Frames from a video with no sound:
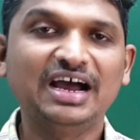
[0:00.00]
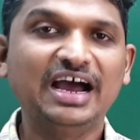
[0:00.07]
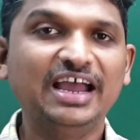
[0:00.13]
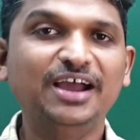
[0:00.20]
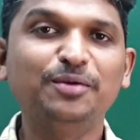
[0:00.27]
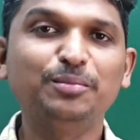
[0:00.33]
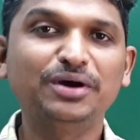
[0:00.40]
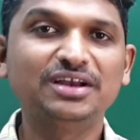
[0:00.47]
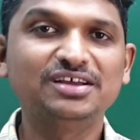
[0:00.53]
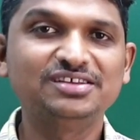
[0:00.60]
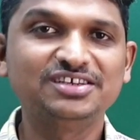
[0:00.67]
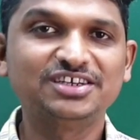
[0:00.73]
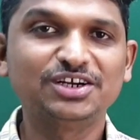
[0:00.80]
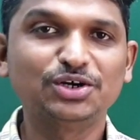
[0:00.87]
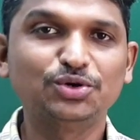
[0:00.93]
I am
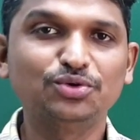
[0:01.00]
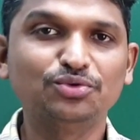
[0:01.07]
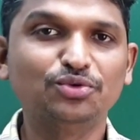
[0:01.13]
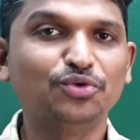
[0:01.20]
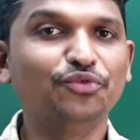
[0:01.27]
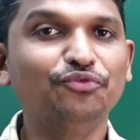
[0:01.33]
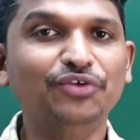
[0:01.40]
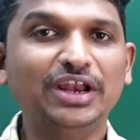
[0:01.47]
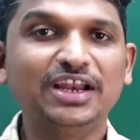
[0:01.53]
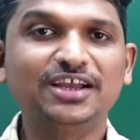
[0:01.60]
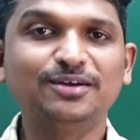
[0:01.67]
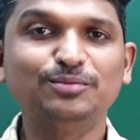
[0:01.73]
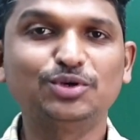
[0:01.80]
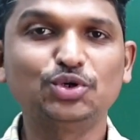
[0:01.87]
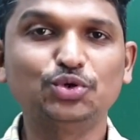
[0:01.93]
Balaji Rao.
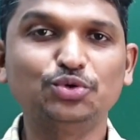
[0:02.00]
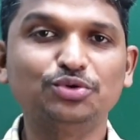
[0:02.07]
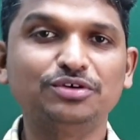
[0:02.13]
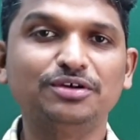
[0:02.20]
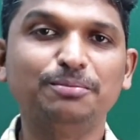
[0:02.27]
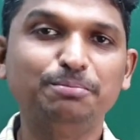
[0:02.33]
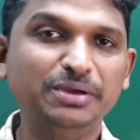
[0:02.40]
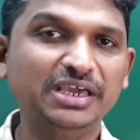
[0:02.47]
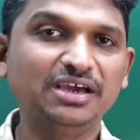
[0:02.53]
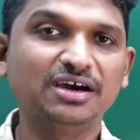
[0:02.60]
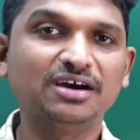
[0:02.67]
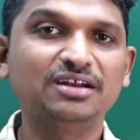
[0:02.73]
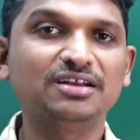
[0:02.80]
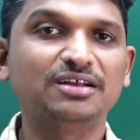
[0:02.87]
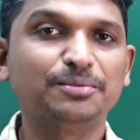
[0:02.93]
Welcome to
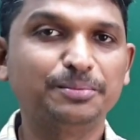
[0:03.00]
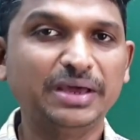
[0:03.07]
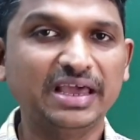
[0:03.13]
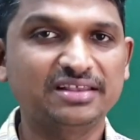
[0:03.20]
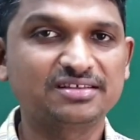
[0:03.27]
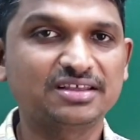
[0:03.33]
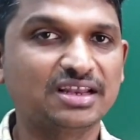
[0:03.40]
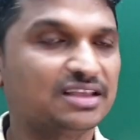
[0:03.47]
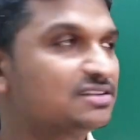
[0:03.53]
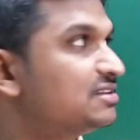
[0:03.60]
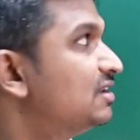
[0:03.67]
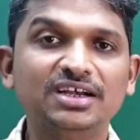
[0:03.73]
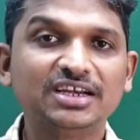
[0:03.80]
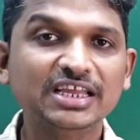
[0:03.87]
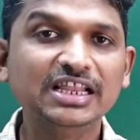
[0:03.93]
BR Max
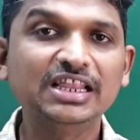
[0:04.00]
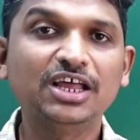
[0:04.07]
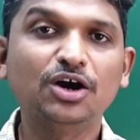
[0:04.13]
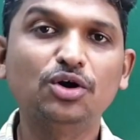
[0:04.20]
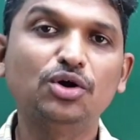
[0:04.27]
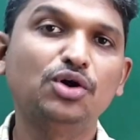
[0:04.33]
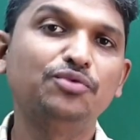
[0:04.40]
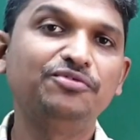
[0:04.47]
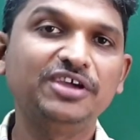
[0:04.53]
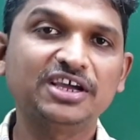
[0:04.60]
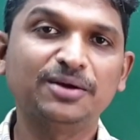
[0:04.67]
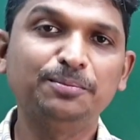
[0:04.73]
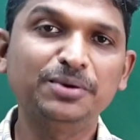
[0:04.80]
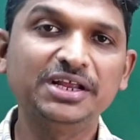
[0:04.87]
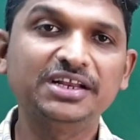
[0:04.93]
class. Till now, we
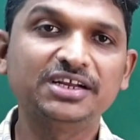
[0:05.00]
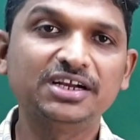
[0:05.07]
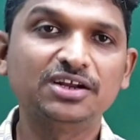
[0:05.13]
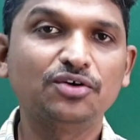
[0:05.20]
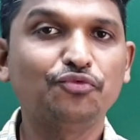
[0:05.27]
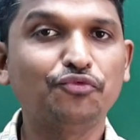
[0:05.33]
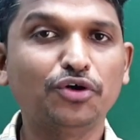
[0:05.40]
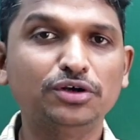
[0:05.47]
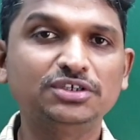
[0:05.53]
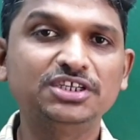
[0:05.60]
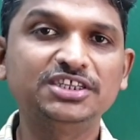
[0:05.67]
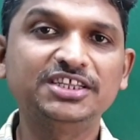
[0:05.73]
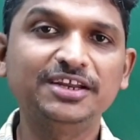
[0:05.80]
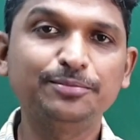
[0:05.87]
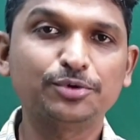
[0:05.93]
completed
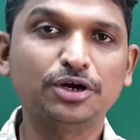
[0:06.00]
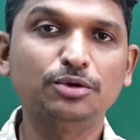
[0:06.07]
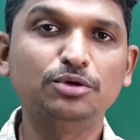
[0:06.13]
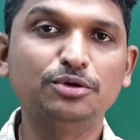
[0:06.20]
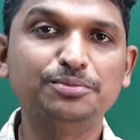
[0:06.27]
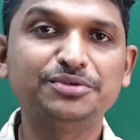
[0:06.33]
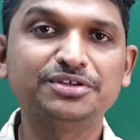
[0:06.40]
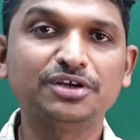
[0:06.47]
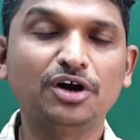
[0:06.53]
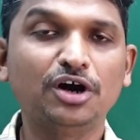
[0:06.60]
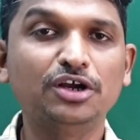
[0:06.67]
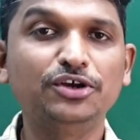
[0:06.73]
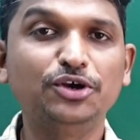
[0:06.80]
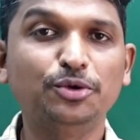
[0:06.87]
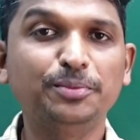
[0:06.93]
43 problems
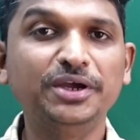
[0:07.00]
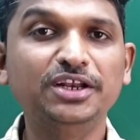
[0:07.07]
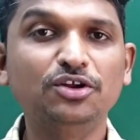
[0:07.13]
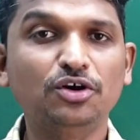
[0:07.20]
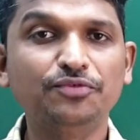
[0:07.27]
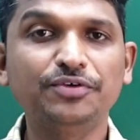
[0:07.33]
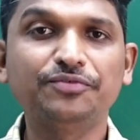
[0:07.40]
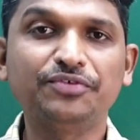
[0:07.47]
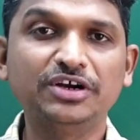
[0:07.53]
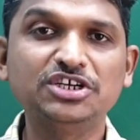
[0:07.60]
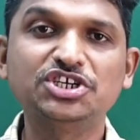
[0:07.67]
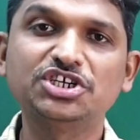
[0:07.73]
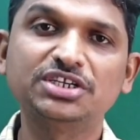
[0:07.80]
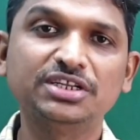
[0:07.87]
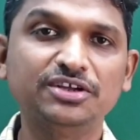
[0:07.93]
on domain of a
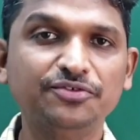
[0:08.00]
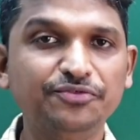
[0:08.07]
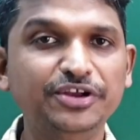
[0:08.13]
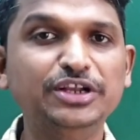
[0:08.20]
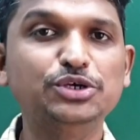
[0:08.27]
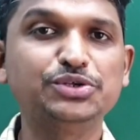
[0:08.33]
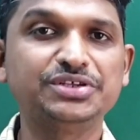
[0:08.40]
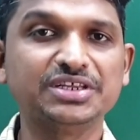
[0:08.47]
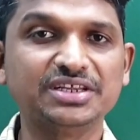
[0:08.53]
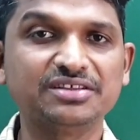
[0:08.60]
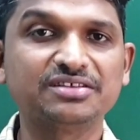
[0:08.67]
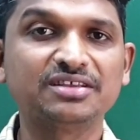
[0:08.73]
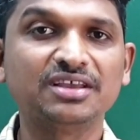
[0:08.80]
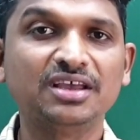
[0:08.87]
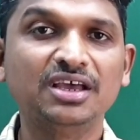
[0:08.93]
function video
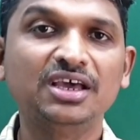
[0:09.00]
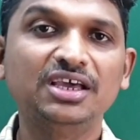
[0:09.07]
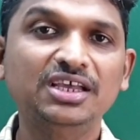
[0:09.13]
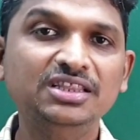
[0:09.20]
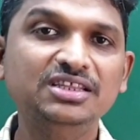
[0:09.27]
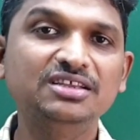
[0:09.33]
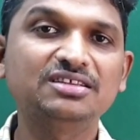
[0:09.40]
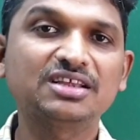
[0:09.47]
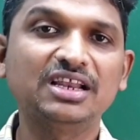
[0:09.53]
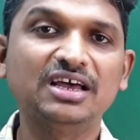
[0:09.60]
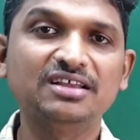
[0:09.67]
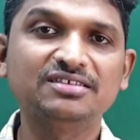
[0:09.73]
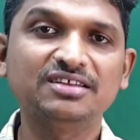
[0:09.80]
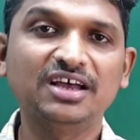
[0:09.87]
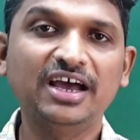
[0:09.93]
series. In this
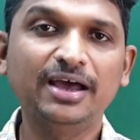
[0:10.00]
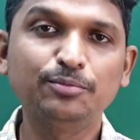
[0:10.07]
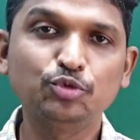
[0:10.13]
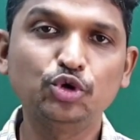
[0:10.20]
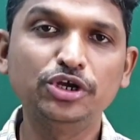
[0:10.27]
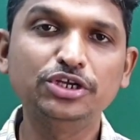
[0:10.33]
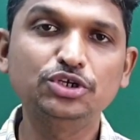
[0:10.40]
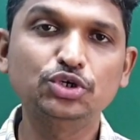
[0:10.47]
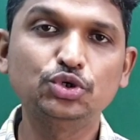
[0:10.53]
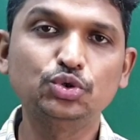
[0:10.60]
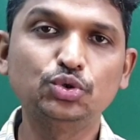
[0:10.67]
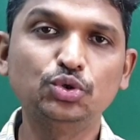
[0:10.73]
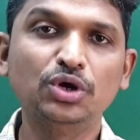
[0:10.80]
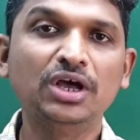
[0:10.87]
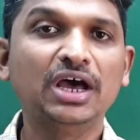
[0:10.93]
class, I am going to
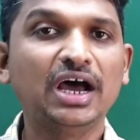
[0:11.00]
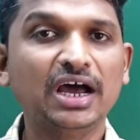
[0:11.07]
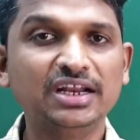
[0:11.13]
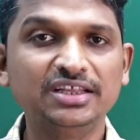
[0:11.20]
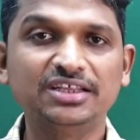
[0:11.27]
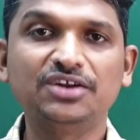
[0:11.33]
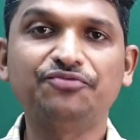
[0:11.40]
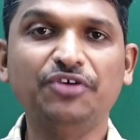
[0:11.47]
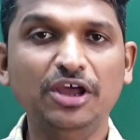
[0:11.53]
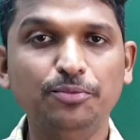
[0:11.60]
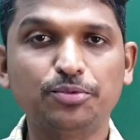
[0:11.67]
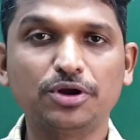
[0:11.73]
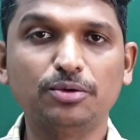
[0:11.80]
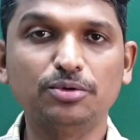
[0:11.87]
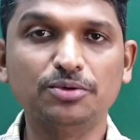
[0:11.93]
do another 5
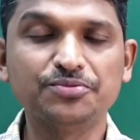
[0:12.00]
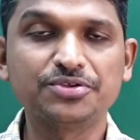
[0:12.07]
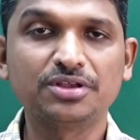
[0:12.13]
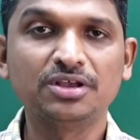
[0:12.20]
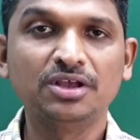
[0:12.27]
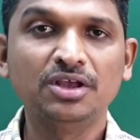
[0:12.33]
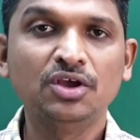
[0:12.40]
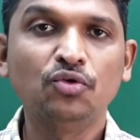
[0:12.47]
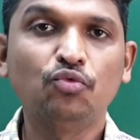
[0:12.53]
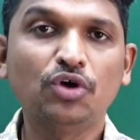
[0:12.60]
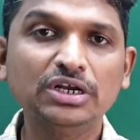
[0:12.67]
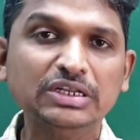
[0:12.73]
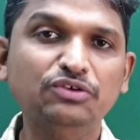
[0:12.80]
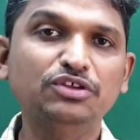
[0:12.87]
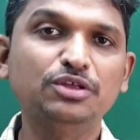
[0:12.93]
problems.
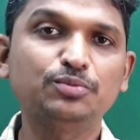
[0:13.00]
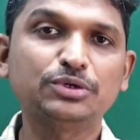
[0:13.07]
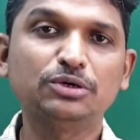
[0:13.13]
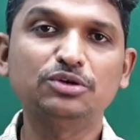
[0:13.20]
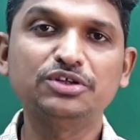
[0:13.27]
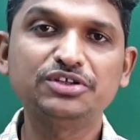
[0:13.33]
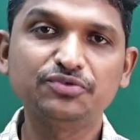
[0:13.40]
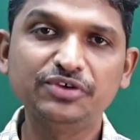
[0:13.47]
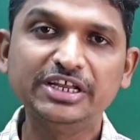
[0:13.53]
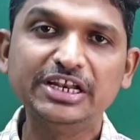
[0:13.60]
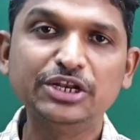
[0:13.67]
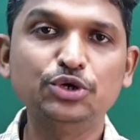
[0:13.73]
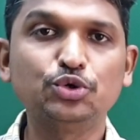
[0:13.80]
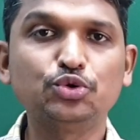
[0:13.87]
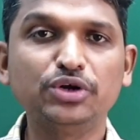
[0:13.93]
Whatever the problems we
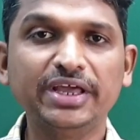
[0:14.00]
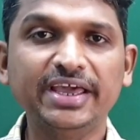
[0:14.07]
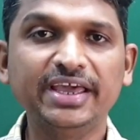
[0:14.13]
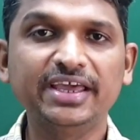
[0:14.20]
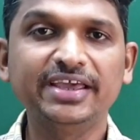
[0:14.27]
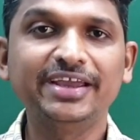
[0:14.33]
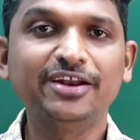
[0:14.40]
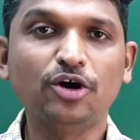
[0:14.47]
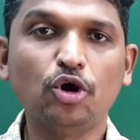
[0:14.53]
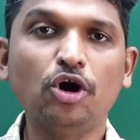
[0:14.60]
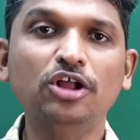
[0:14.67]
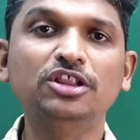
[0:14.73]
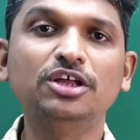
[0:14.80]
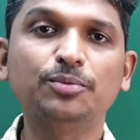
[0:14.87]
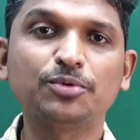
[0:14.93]
will do today, in
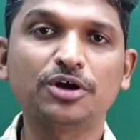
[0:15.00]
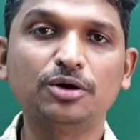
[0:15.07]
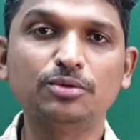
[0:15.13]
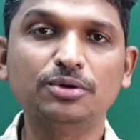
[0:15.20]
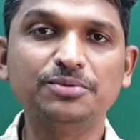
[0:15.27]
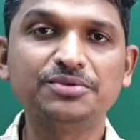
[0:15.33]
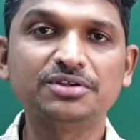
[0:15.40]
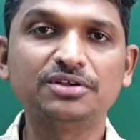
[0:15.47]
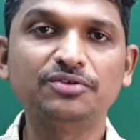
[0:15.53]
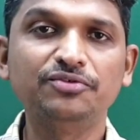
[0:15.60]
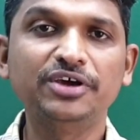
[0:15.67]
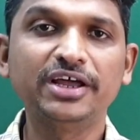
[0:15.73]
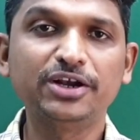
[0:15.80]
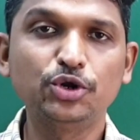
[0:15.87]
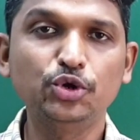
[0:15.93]
all the problems,
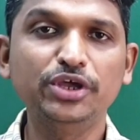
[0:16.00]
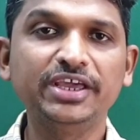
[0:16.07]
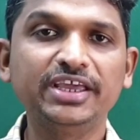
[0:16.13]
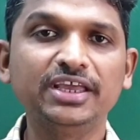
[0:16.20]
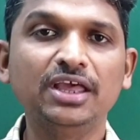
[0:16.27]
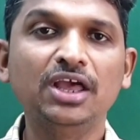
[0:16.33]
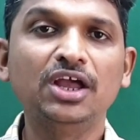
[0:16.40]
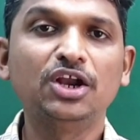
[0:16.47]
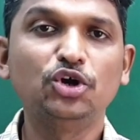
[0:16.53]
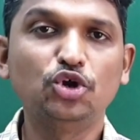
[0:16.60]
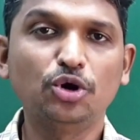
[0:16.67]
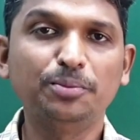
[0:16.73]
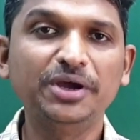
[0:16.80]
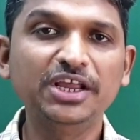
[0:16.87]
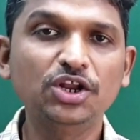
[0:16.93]
we are doing
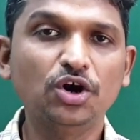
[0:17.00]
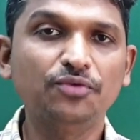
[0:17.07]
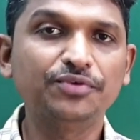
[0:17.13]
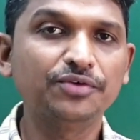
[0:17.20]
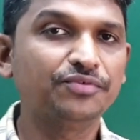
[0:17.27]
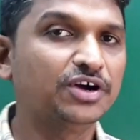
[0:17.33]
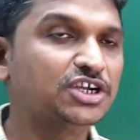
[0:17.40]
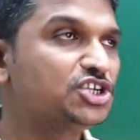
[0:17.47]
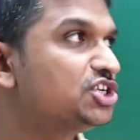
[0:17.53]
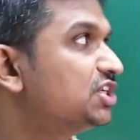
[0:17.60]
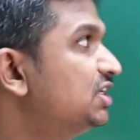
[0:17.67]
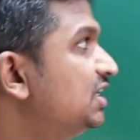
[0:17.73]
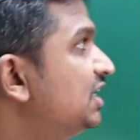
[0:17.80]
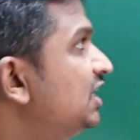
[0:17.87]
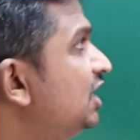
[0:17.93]
domain of a
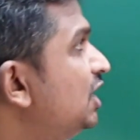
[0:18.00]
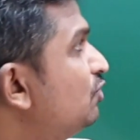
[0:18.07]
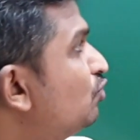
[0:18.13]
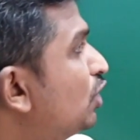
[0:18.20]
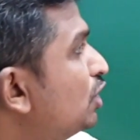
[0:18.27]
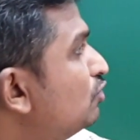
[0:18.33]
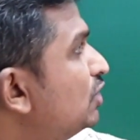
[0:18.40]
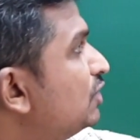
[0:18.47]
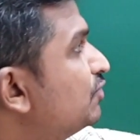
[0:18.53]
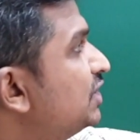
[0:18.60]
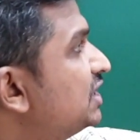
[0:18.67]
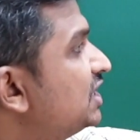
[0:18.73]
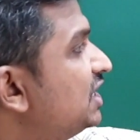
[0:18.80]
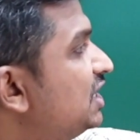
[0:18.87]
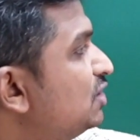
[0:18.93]
function involving
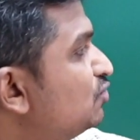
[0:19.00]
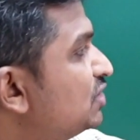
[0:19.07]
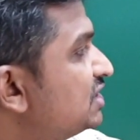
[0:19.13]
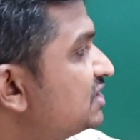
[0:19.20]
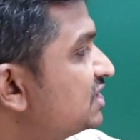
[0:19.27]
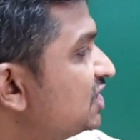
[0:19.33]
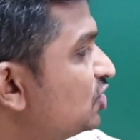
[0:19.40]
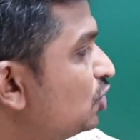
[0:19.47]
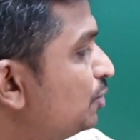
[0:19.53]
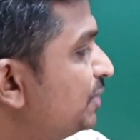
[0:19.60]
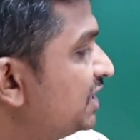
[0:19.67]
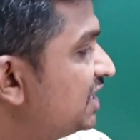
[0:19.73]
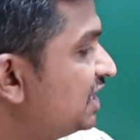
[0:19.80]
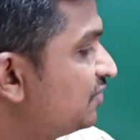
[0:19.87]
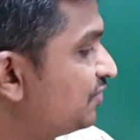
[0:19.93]
with inverse
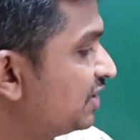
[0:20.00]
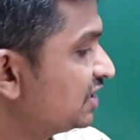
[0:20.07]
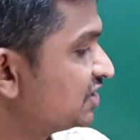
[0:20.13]
trigonometric